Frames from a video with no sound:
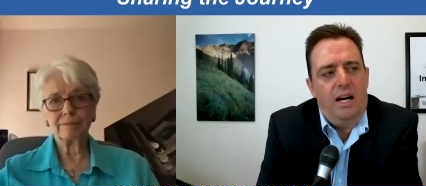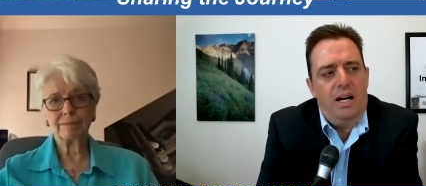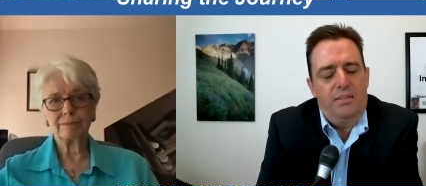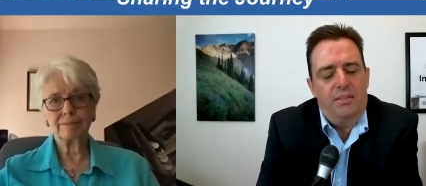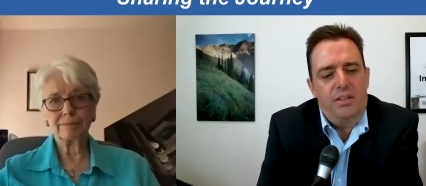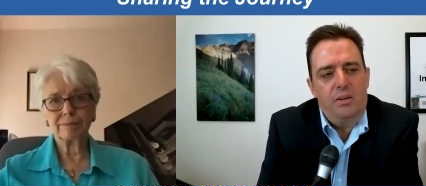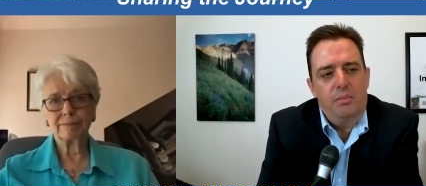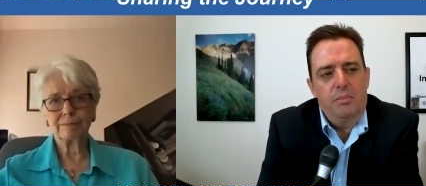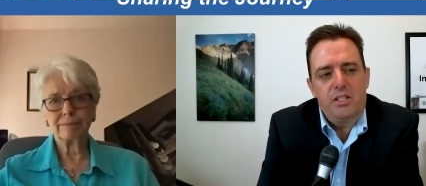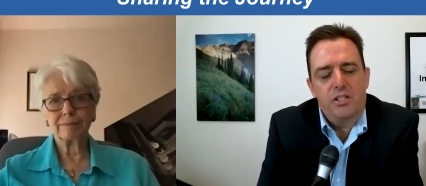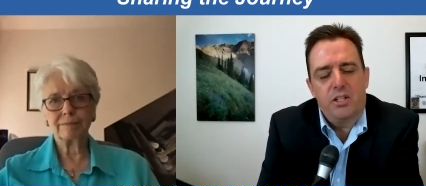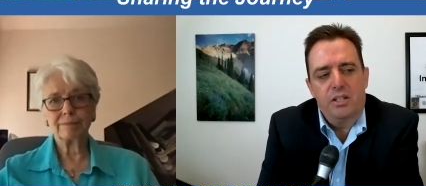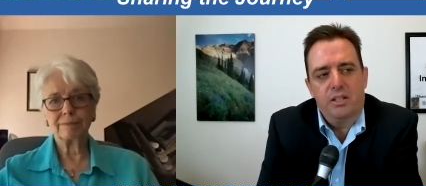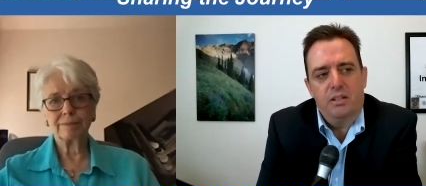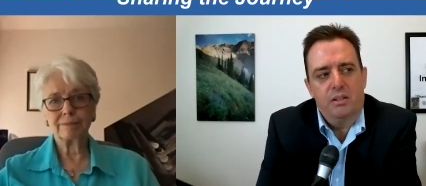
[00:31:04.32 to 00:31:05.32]
Speaker 1: uh, you
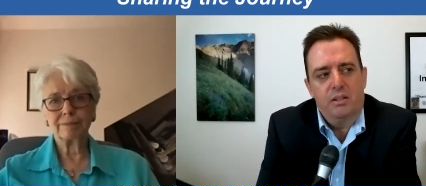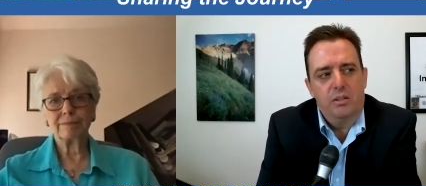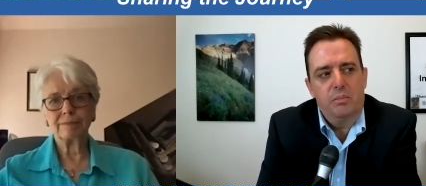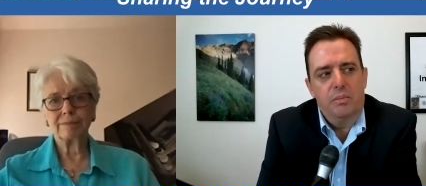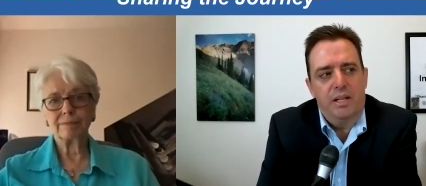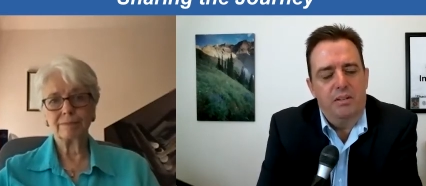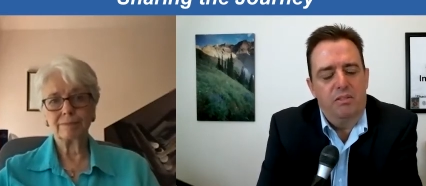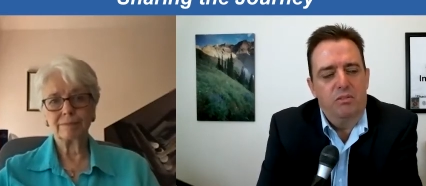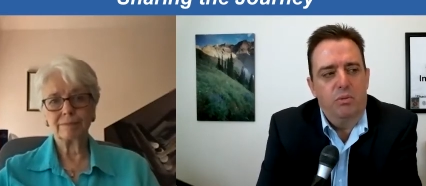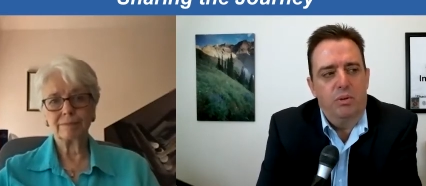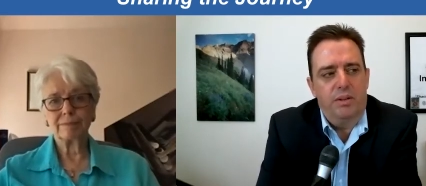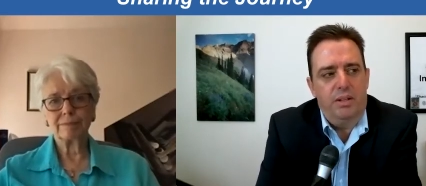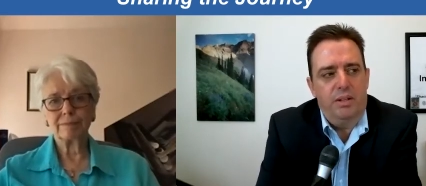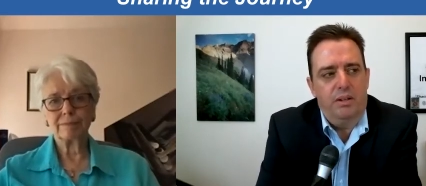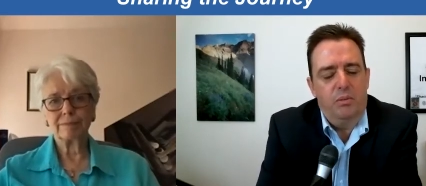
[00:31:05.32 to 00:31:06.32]
mentioned a little bit
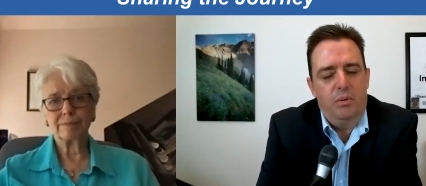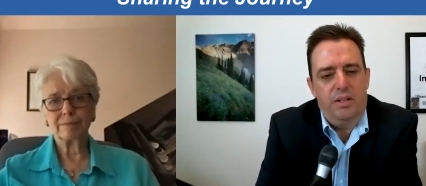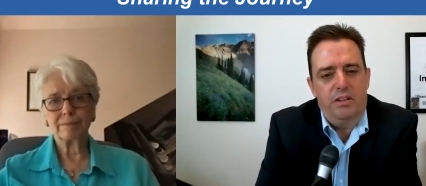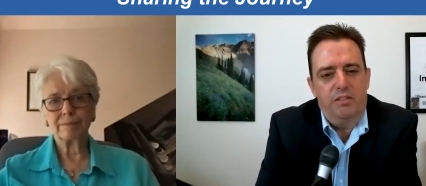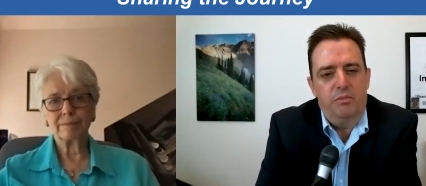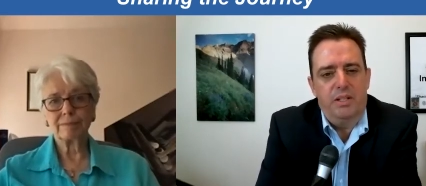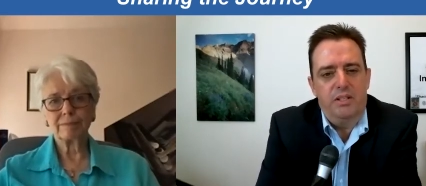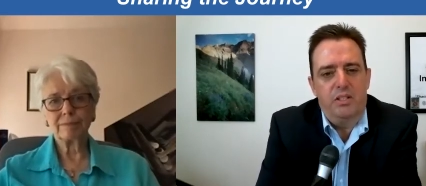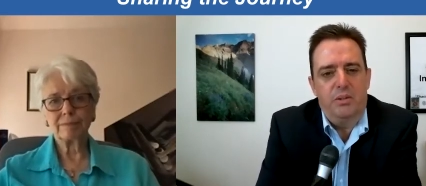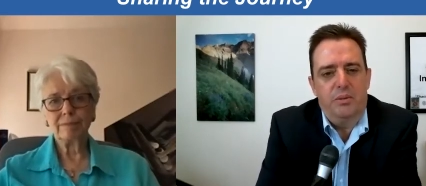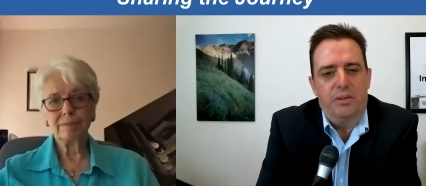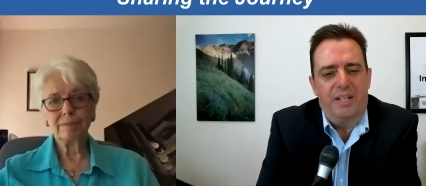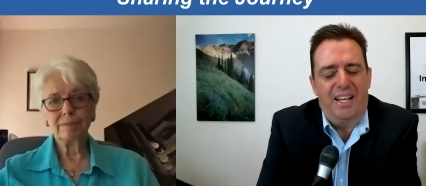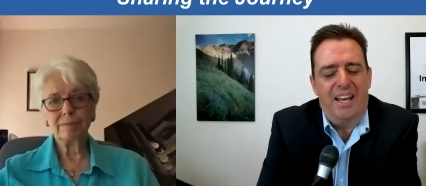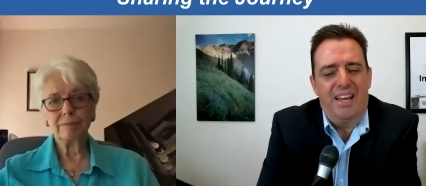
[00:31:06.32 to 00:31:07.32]
of what what you've been
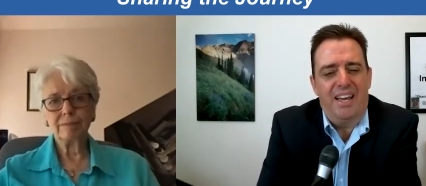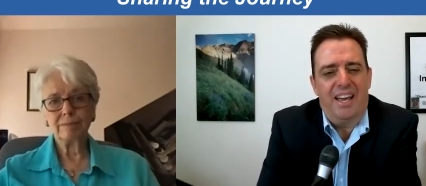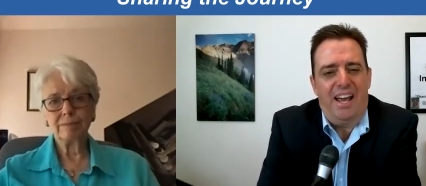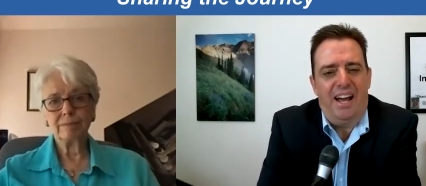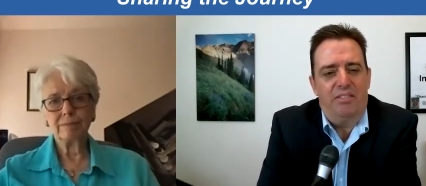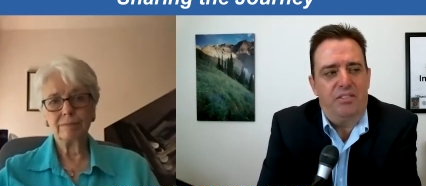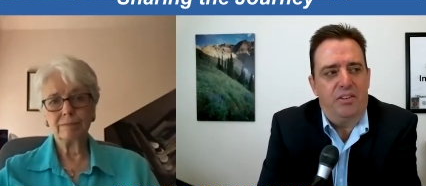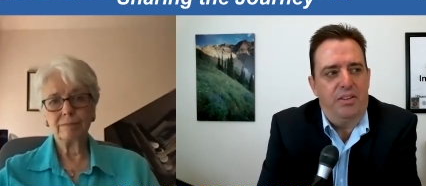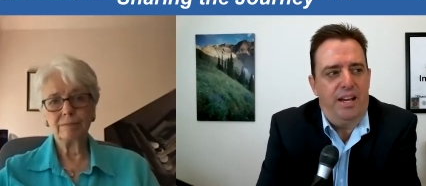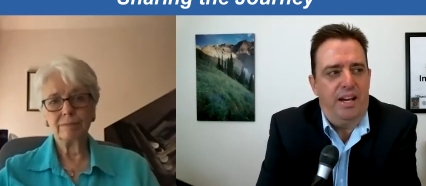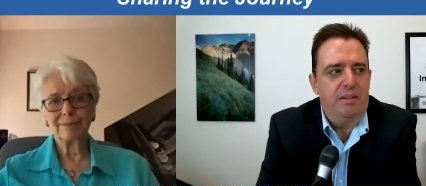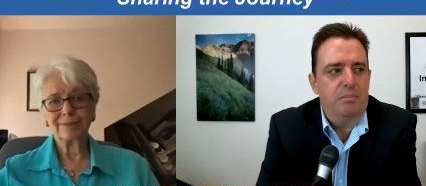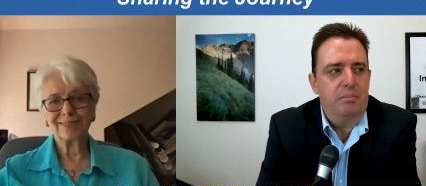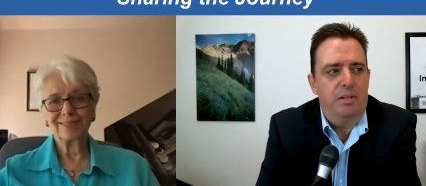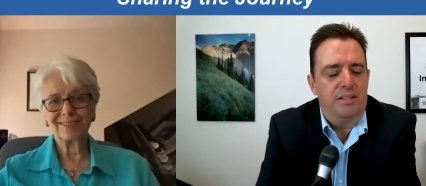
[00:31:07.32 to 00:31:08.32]
doing after
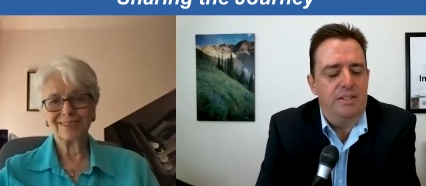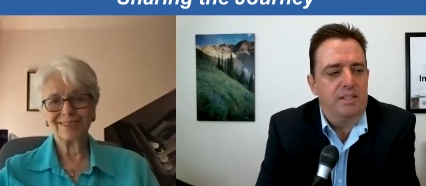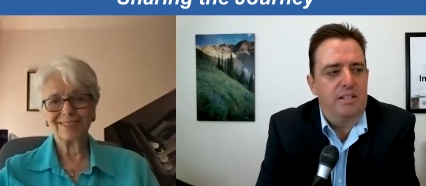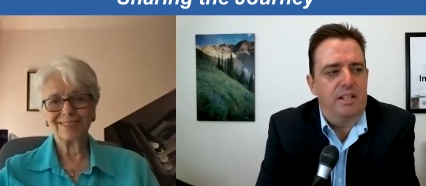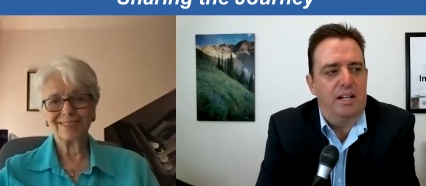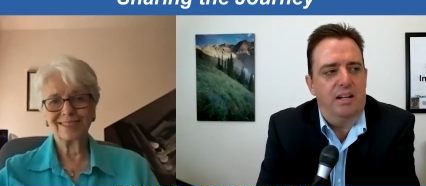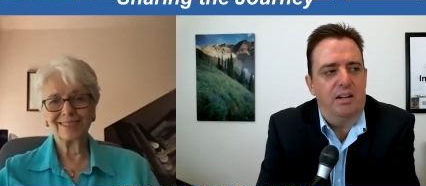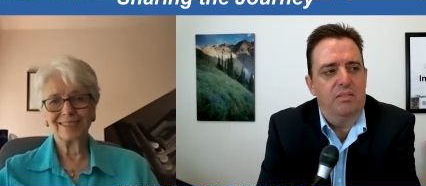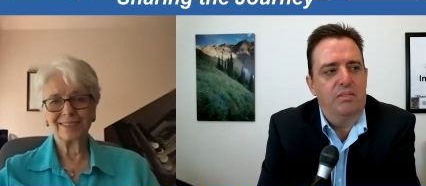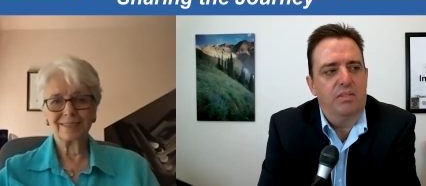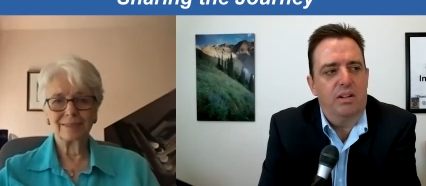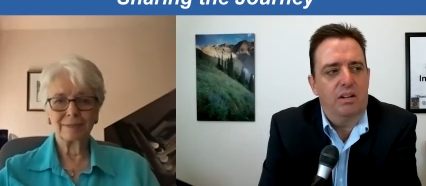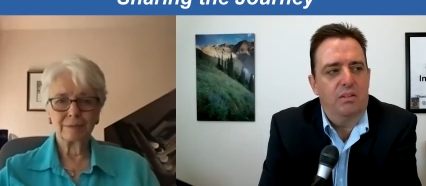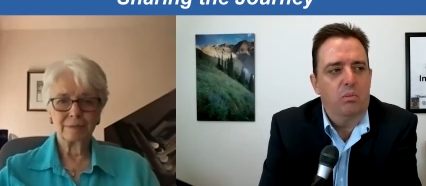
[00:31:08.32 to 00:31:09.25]
that, but uh,